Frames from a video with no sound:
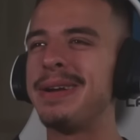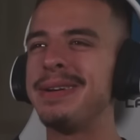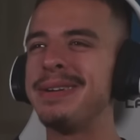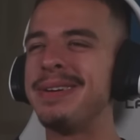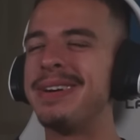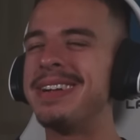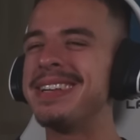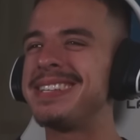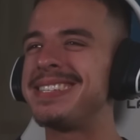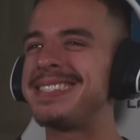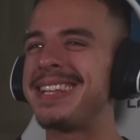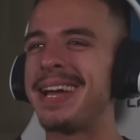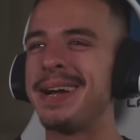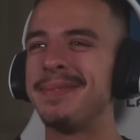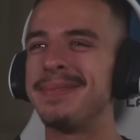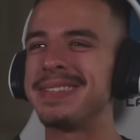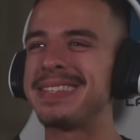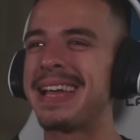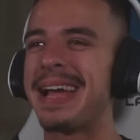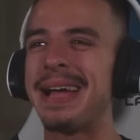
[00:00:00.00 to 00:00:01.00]
I don't
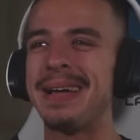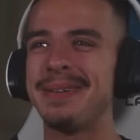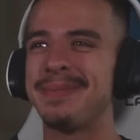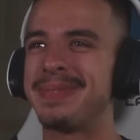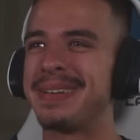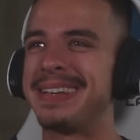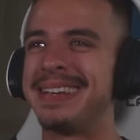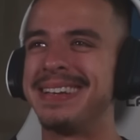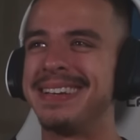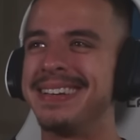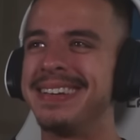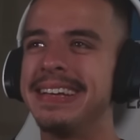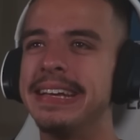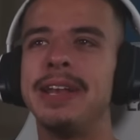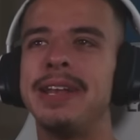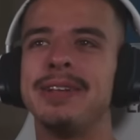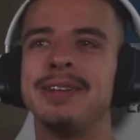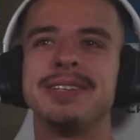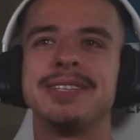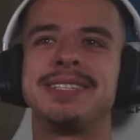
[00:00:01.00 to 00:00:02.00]
understand what's happening.
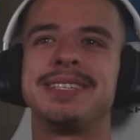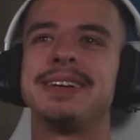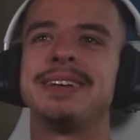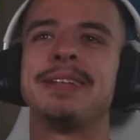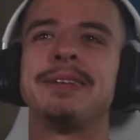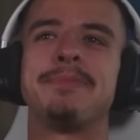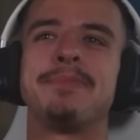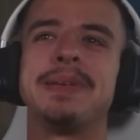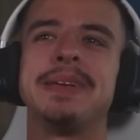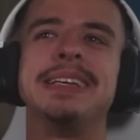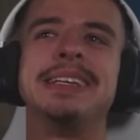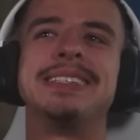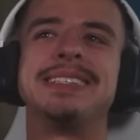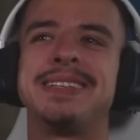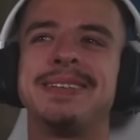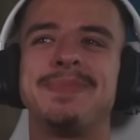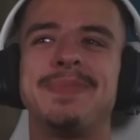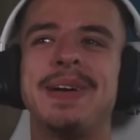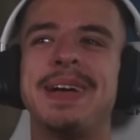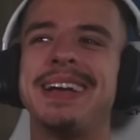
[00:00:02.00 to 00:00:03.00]
What those the
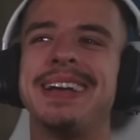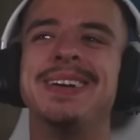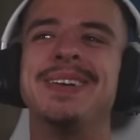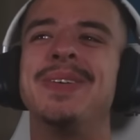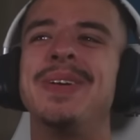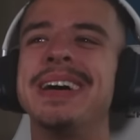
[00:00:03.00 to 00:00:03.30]
bees to buy?